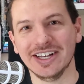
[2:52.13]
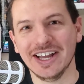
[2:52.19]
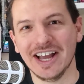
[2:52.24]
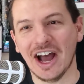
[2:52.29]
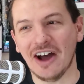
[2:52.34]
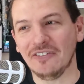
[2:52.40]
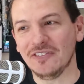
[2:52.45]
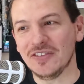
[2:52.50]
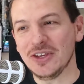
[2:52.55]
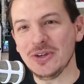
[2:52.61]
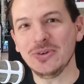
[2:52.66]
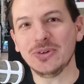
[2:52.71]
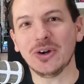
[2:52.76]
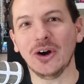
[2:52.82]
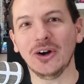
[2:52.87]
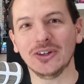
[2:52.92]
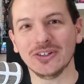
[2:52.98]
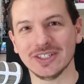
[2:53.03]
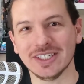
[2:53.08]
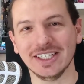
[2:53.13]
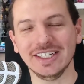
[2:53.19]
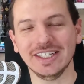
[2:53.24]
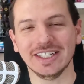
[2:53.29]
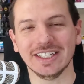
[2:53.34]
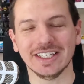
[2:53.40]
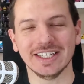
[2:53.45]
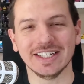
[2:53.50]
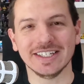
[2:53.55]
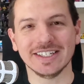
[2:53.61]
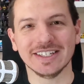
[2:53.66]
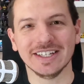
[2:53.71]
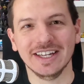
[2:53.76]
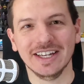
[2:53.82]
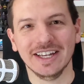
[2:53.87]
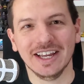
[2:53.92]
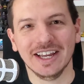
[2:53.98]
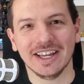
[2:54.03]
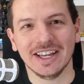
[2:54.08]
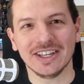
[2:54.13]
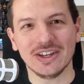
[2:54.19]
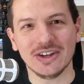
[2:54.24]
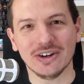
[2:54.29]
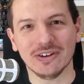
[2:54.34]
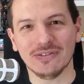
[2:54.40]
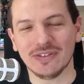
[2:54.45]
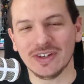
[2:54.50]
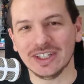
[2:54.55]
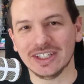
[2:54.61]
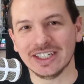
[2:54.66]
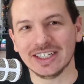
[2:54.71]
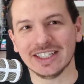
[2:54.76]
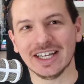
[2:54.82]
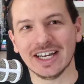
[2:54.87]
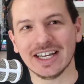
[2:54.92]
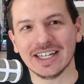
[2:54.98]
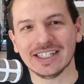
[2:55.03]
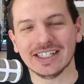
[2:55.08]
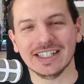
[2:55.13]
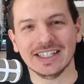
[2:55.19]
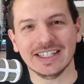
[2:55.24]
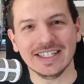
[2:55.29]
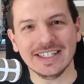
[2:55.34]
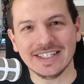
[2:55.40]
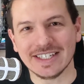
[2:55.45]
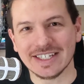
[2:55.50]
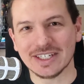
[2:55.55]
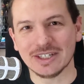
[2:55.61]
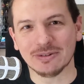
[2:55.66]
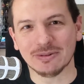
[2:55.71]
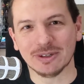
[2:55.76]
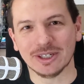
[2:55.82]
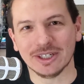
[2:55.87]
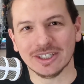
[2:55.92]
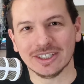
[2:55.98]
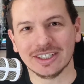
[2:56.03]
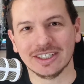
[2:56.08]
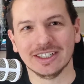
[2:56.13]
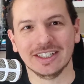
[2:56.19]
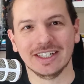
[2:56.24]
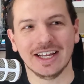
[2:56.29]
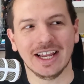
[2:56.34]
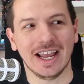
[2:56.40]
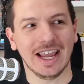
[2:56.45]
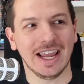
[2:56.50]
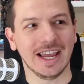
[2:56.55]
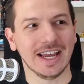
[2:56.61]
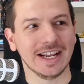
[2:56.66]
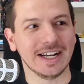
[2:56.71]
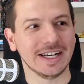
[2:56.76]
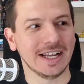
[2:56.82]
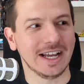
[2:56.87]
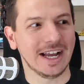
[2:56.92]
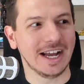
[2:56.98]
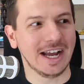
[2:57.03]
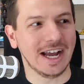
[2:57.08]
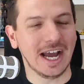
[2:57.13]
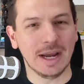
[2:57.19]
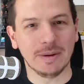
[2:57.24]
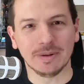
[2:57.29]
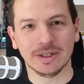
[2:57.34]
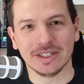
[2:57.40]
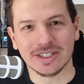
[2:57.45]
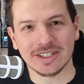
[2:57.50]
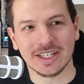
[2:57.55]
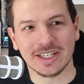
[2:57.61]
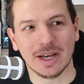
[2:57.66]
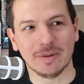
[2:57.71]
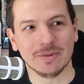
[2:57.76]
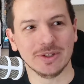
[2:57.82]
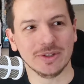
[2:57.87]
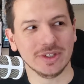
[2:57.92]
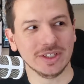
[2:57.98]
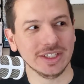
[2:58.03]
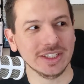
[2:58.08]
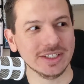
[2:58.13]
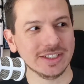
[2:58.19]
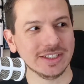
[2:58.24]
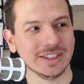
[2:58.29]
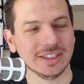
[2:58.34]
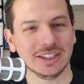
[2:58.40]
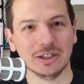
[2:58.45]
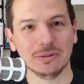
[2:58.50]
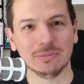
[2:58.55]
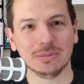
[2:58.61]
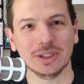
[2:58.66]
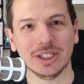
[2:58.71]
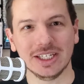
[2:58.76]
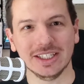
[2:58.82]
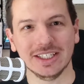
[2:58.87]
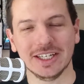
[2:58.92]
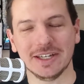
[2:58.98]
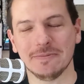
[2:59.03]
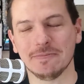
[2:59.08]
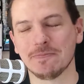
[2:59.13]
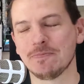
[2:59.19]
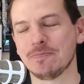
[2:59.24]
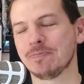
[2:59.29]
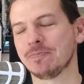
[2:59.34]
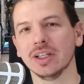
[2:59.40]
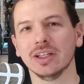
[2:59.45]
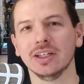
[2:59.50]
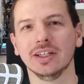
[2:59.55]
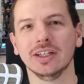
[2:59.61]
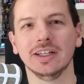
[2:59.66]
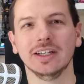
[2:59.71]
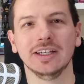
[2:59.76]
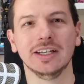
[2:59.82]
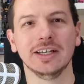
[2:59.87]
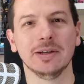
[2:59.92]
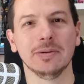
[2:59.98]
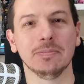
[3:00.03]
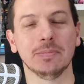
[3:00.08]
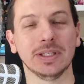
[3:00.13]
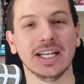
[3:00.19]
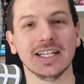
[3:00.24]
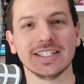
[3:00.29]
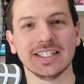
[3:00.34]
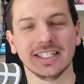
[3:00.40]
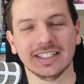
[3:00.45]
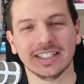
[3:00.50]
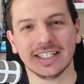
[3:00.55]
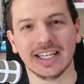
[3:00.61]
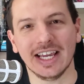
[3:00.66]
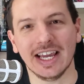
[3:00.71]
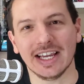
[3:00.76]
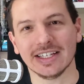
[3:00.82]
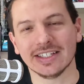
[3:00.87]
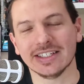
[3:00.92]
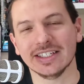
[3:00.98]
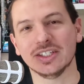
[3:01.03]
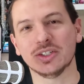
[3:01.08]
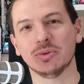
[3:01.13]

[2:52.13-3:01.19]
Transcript: a few calls into this, you're feeling like this doesn't work and I'm going to stop doing this completely. But that's not the case. It's